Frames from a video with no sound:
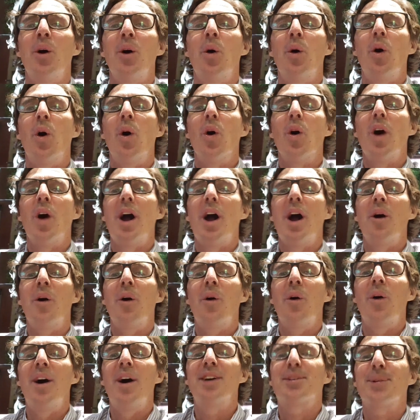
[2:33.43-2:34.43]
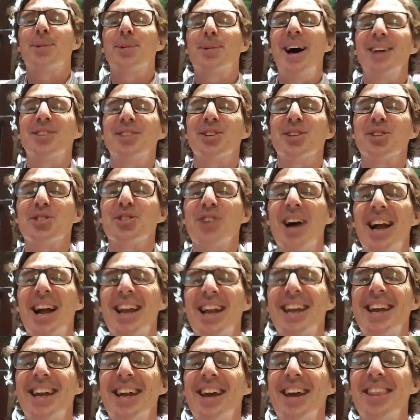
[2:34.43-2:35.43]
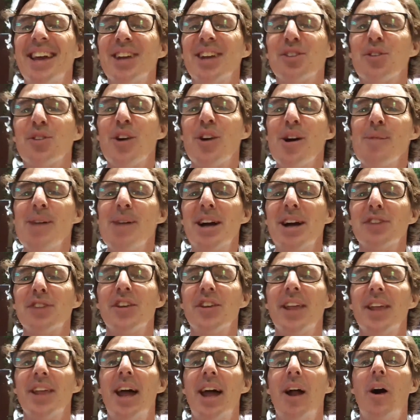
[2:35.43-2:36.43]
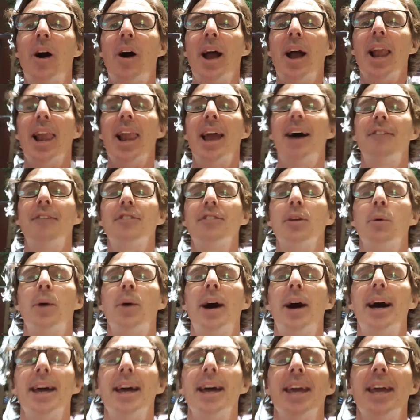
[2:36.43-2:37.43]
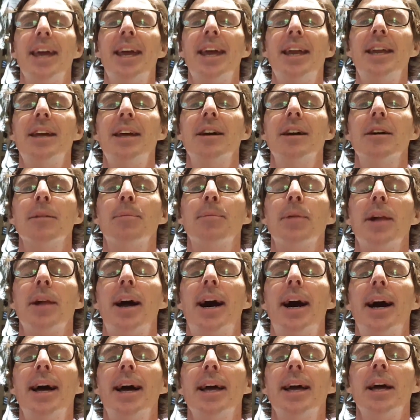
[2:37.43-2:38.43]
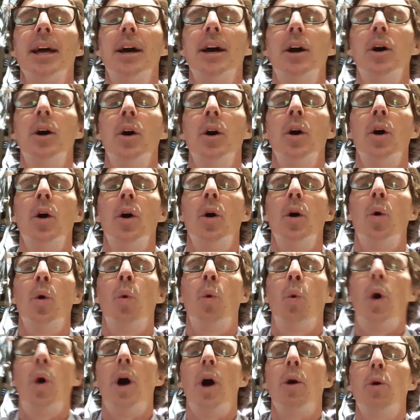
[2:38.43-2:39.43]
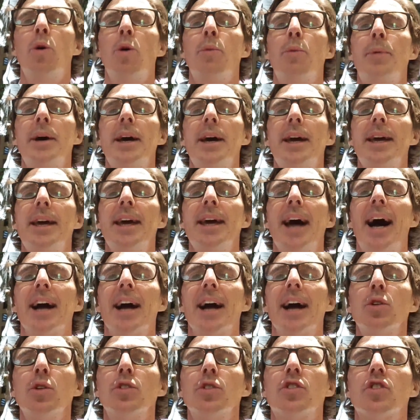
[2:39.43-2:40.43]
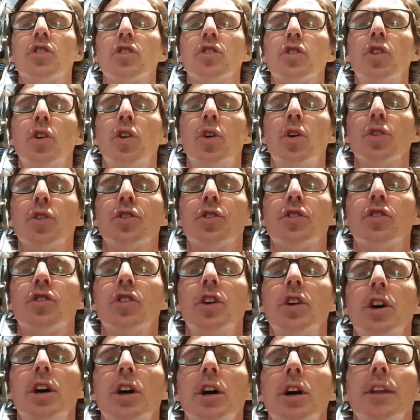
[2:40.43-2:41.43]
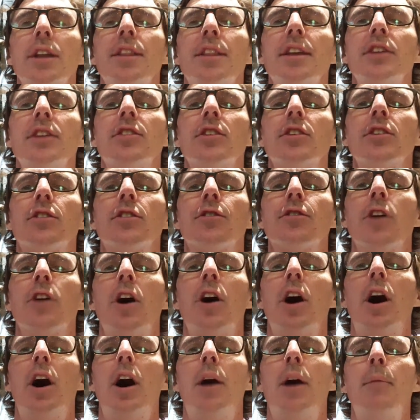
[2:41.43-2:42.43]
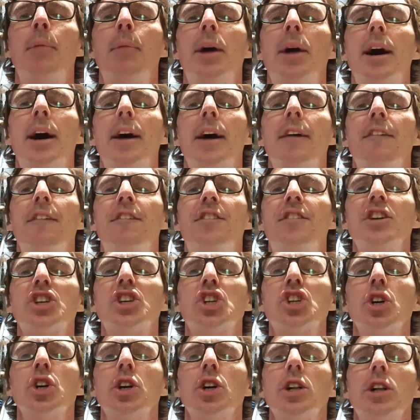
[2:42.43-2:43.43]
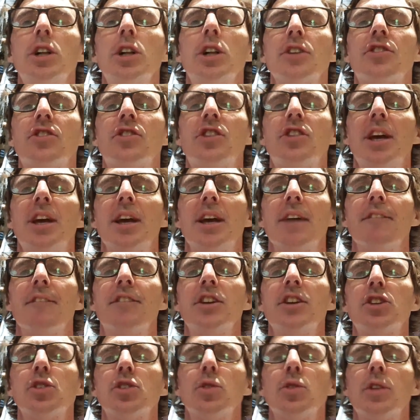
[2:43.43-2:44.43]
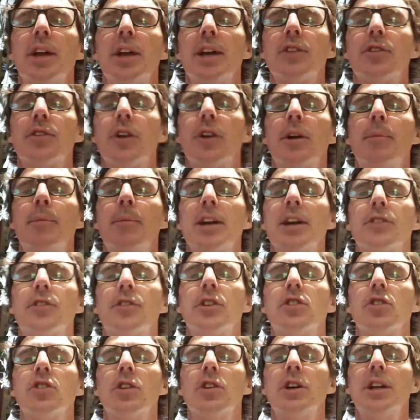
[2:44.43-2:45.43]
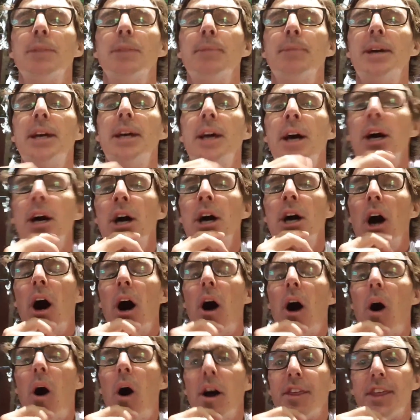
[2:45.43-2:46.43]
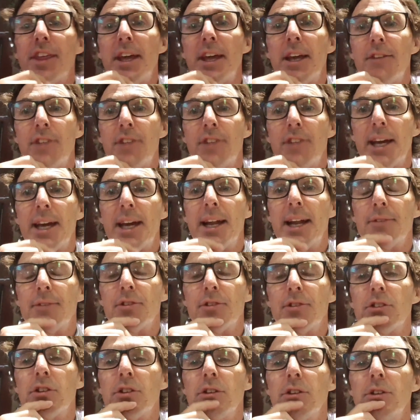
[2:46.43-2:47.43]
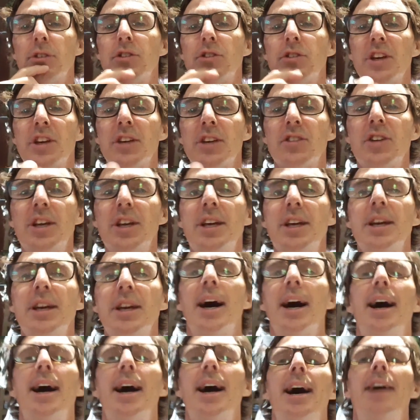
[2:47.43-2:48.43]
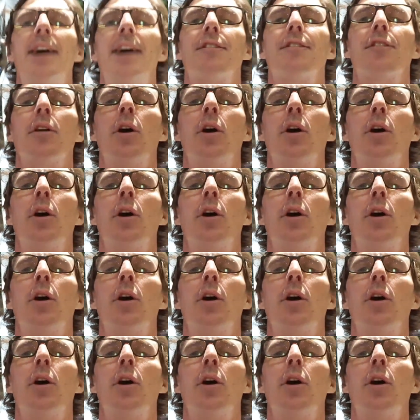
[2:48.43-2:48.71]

all right, always post Australia. No, thanks very much for that. I love the way India are playing. What will be a good score, sir? This is from Vishal Singh. Vishal, thanks very much for joining me. I think if they get up to 260 of